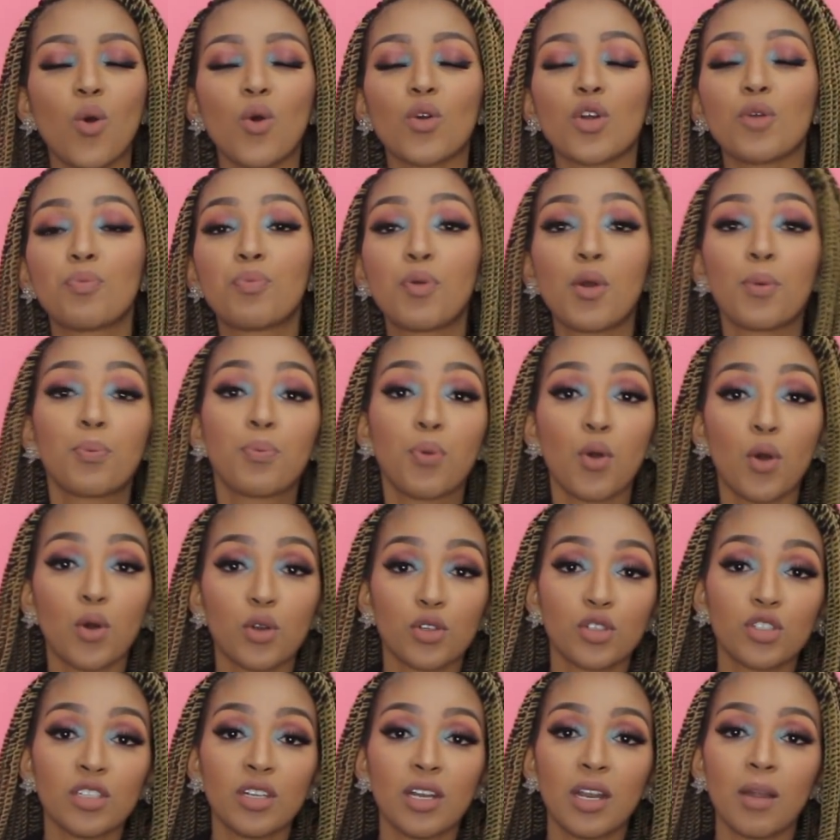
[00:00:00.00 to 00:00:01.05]
or a
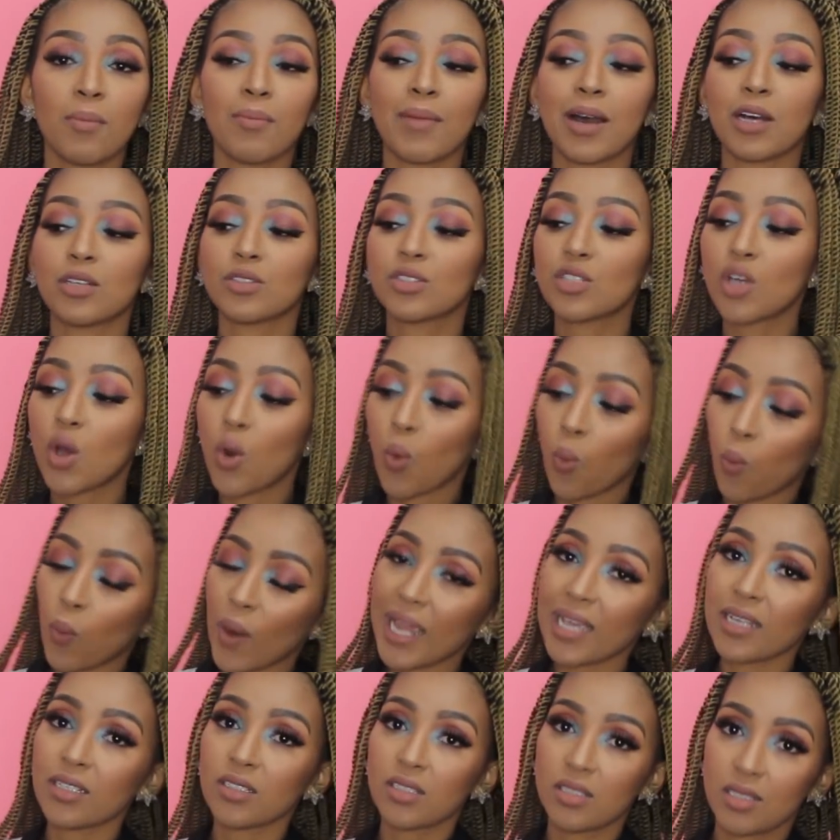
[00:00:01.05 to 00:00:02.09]
proportional amount
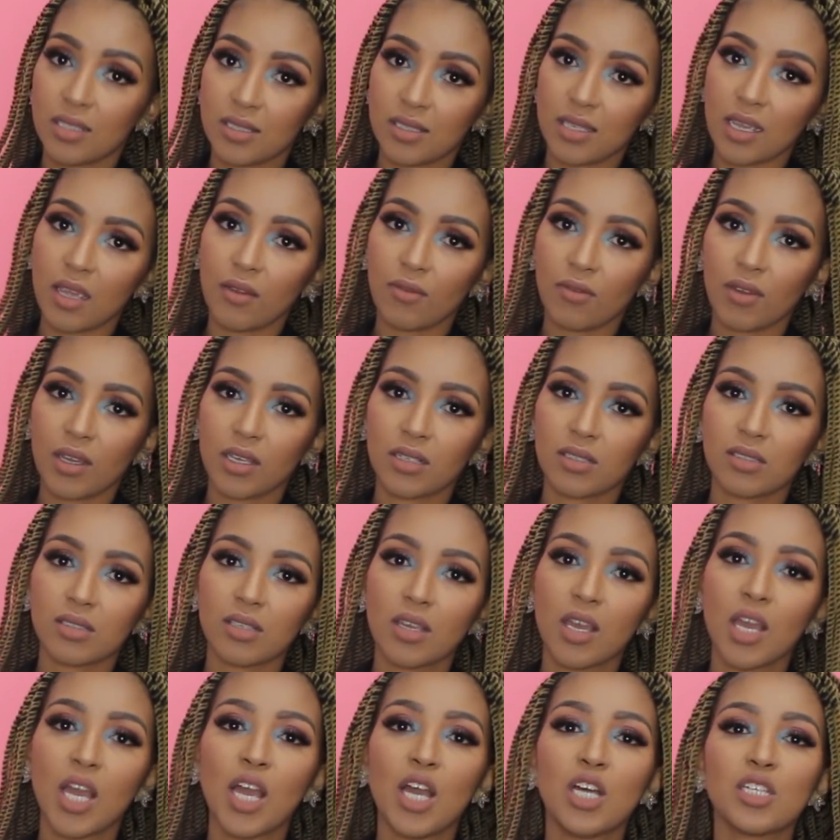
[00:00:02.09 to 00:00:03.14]
away into savings.